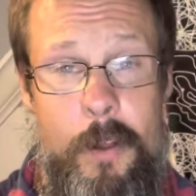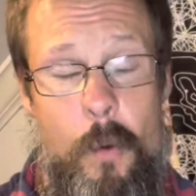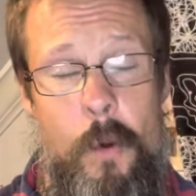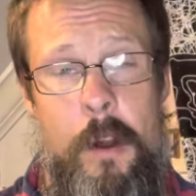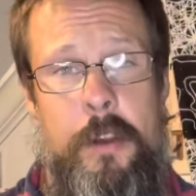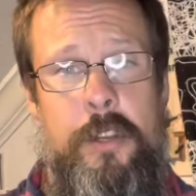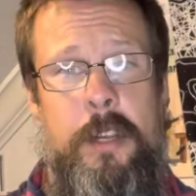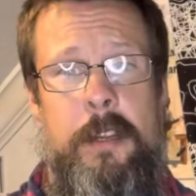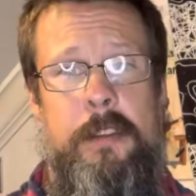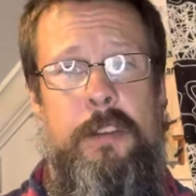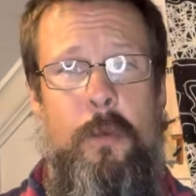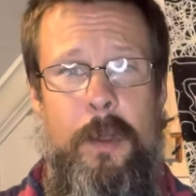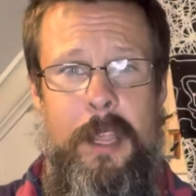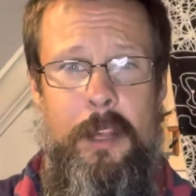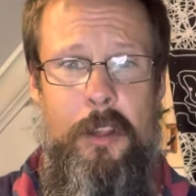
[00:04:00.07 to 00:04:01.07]
a worksheet so
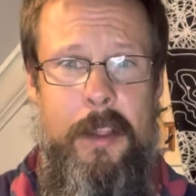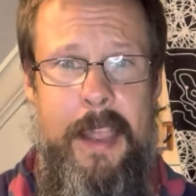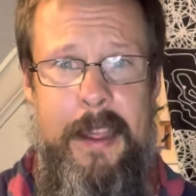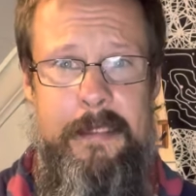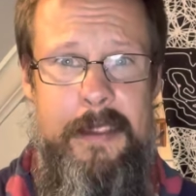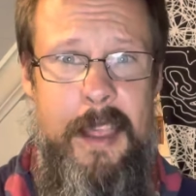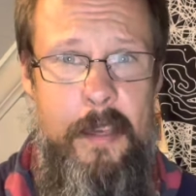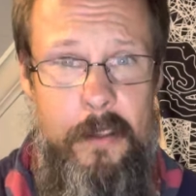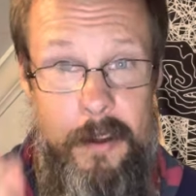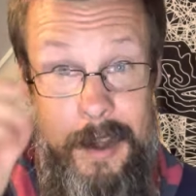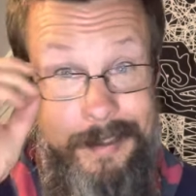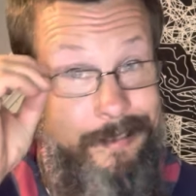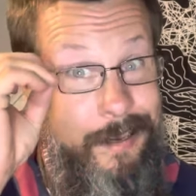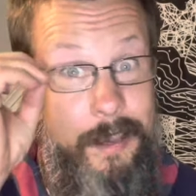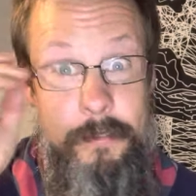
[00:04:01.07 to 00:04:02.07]
we can look at together, not
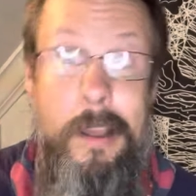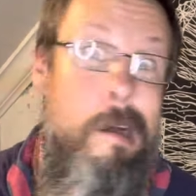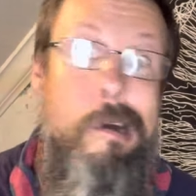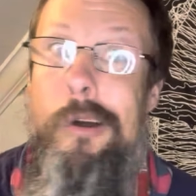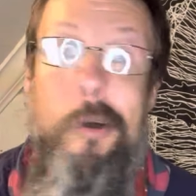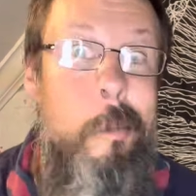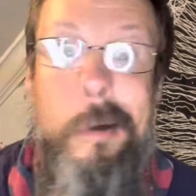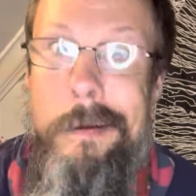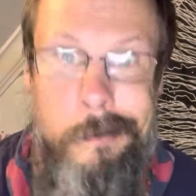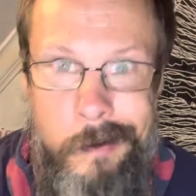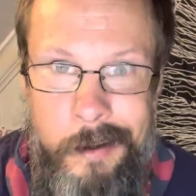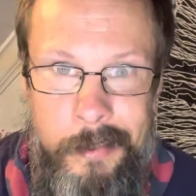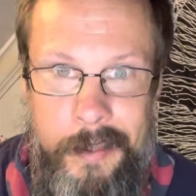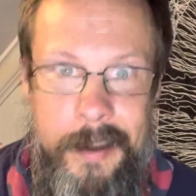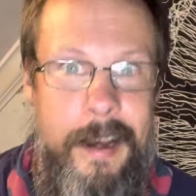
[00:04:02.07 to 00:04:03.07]
to give you homework or
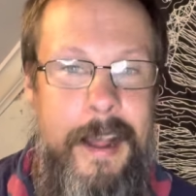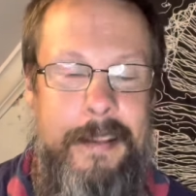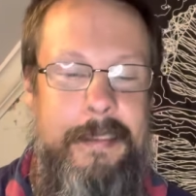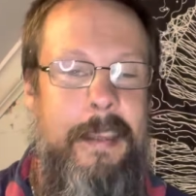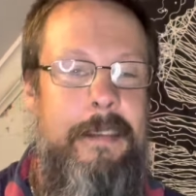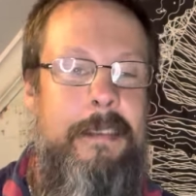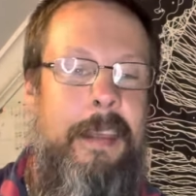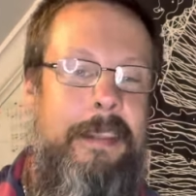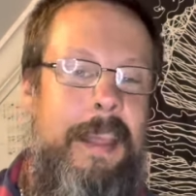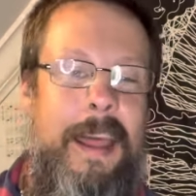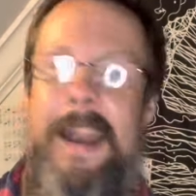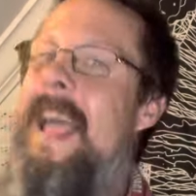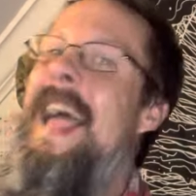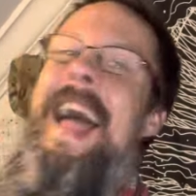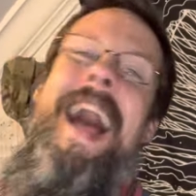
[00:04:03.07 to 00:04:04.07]
anything nonsense like that.
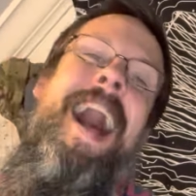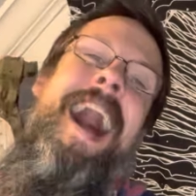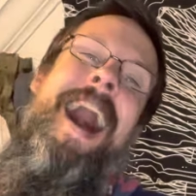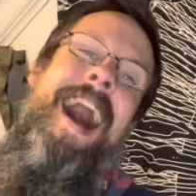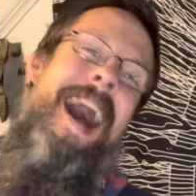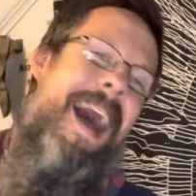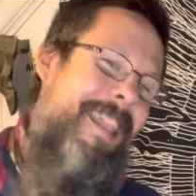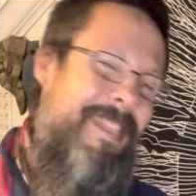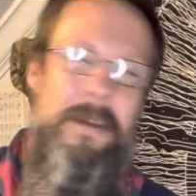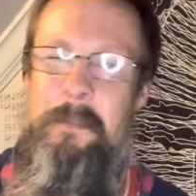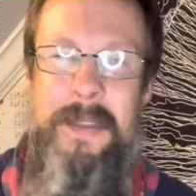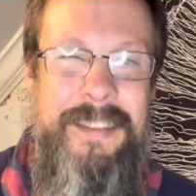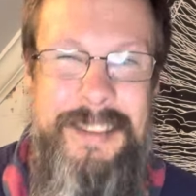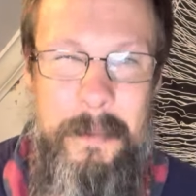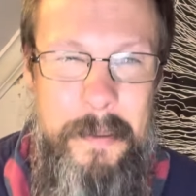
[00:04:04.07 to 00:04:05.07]
The
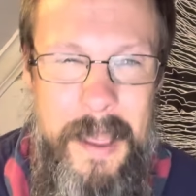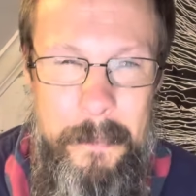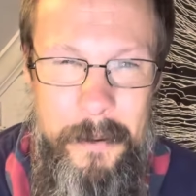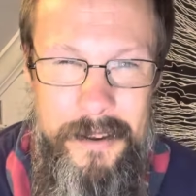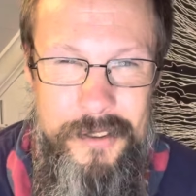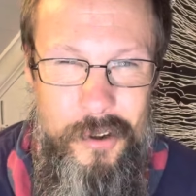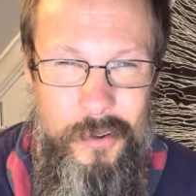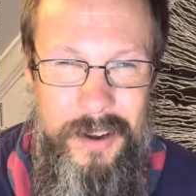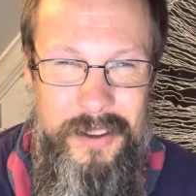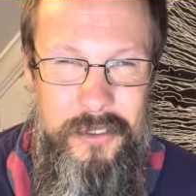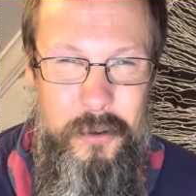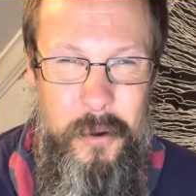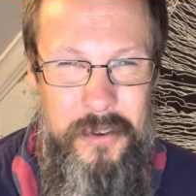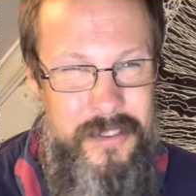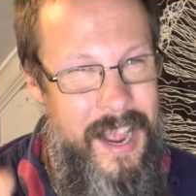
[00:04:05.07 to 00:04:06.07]
piece of paper is a
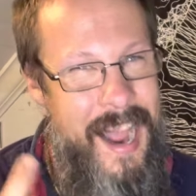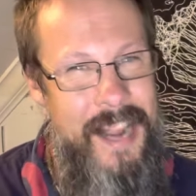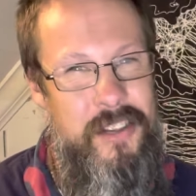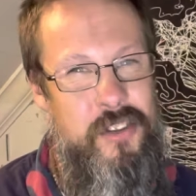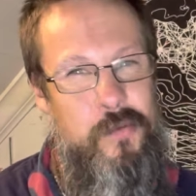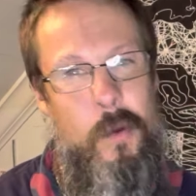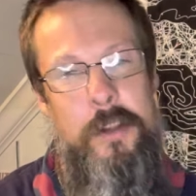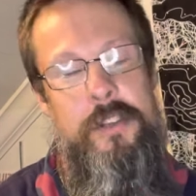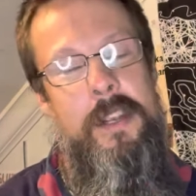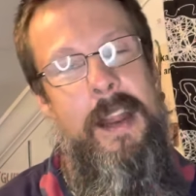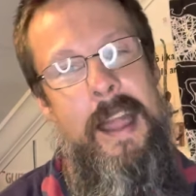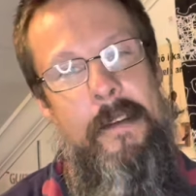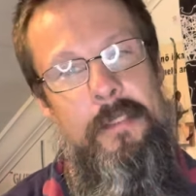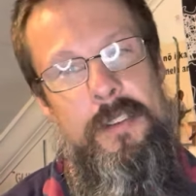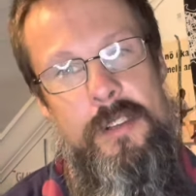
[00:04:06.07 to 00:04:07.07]
resource. I just want you to
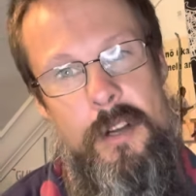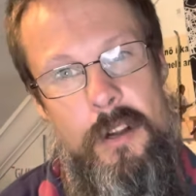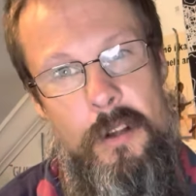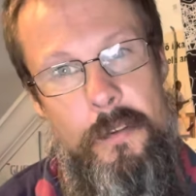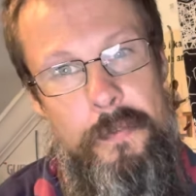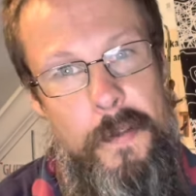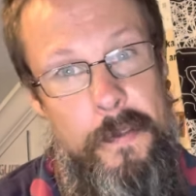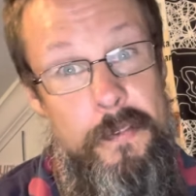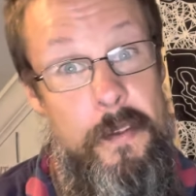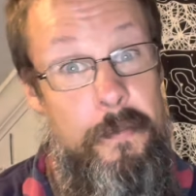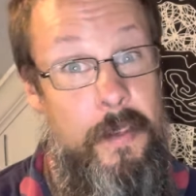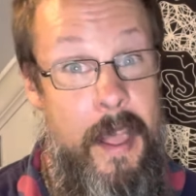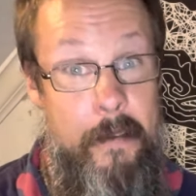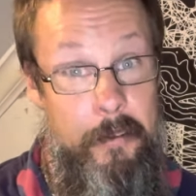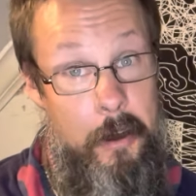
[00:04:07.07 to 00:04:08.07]
have a circle of fifths if you
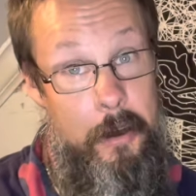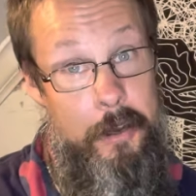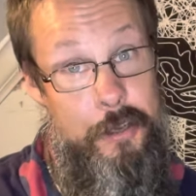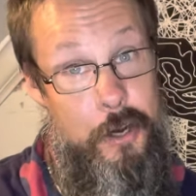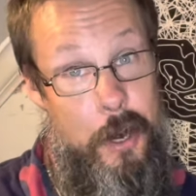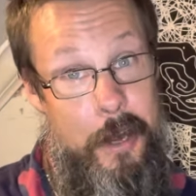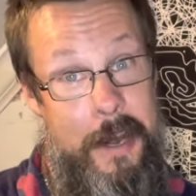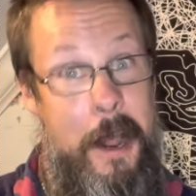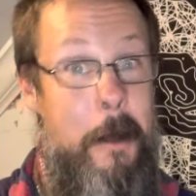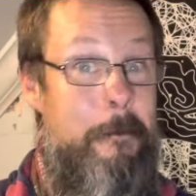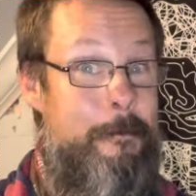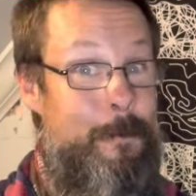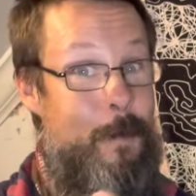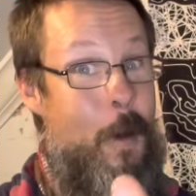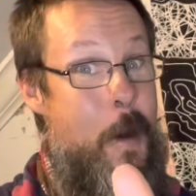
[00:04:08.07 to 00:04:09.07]
haven't already drawn it out.
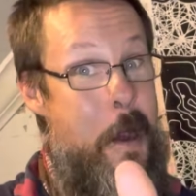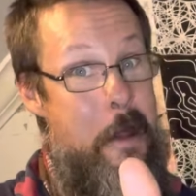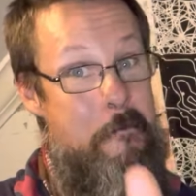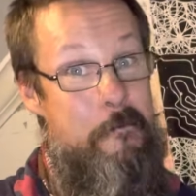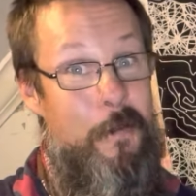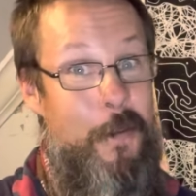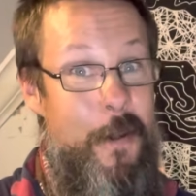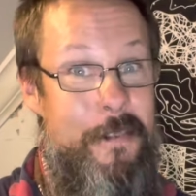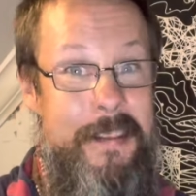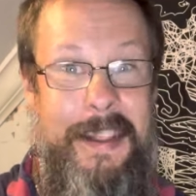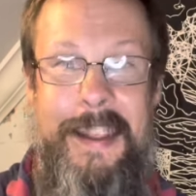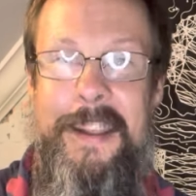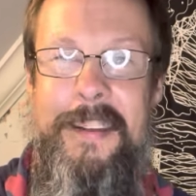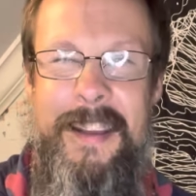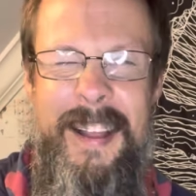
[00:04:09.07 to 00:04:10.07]
All right, it's good seeing
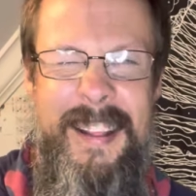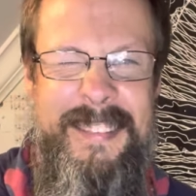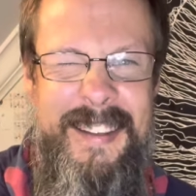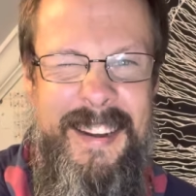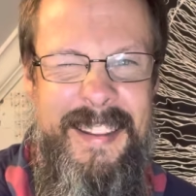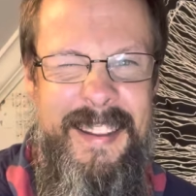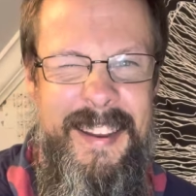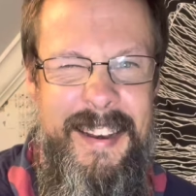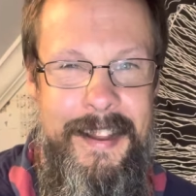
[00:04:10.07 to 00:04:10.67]
you. I'll talk to you.